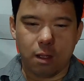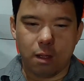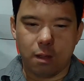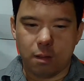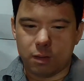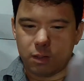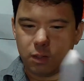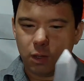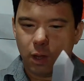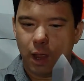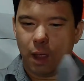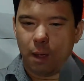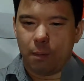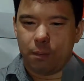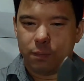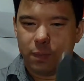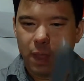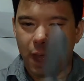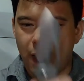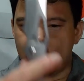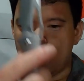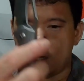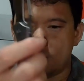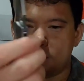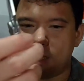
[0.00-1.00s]
So yeah,
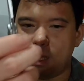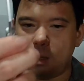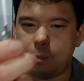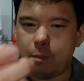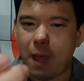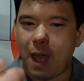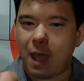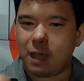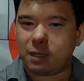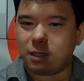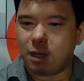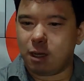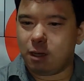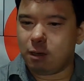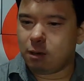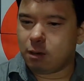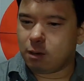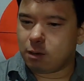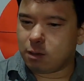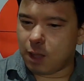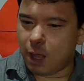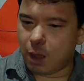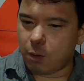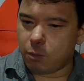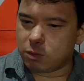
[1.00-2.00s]
that is the Baskin.
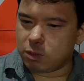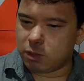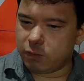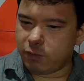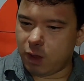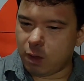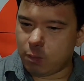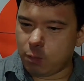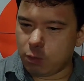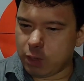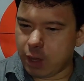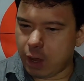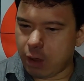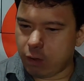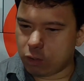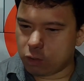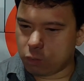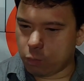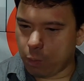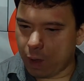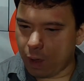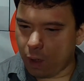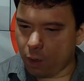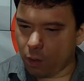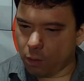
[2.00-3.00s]
That one's available now as
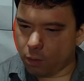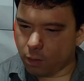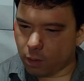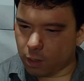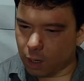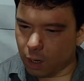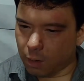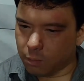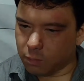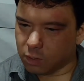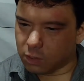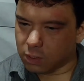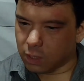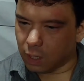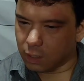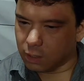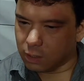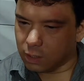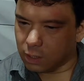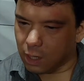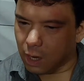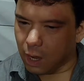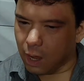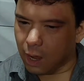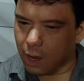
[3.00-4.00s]
well. And I'm just like,
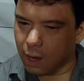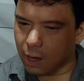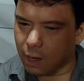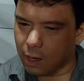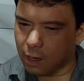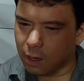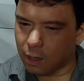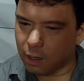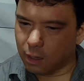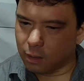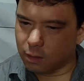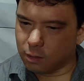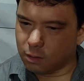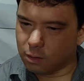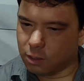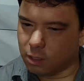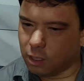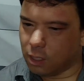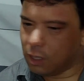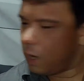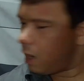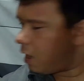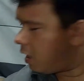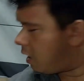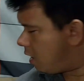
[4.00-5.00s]
is
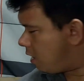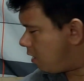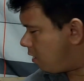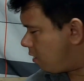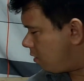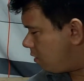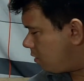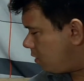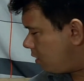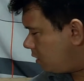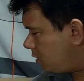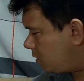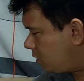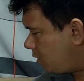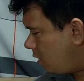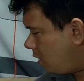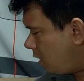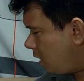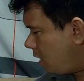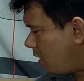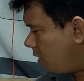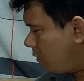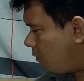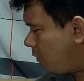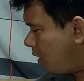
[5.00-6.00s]
there,
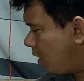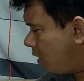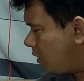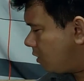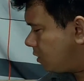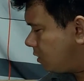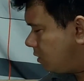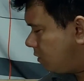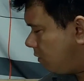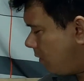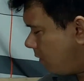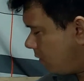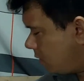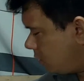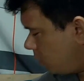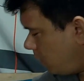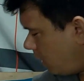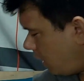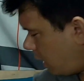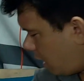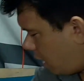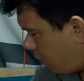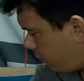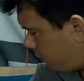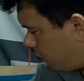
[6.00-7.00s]
what else do
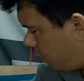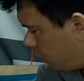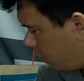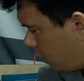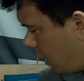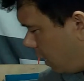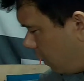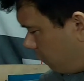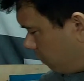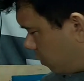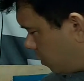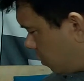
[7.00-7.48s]
I have here that I haven't